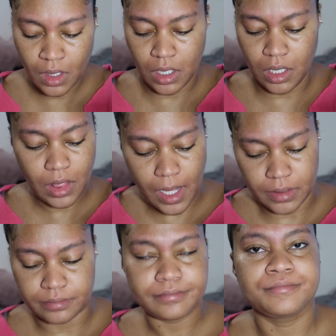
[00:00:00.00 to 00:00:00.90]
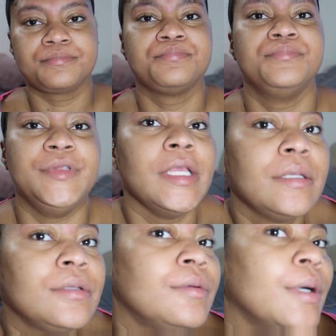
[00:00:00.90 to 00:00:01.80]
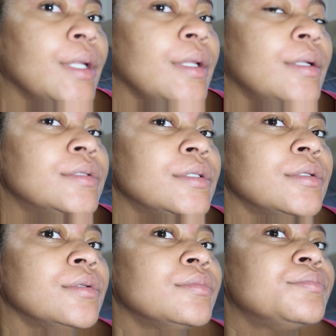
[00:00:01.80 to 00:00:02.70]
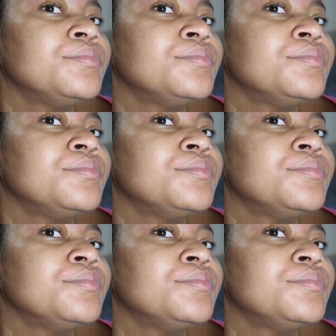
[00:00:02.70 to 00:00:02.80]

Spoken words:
It like didn't do what it needed to do.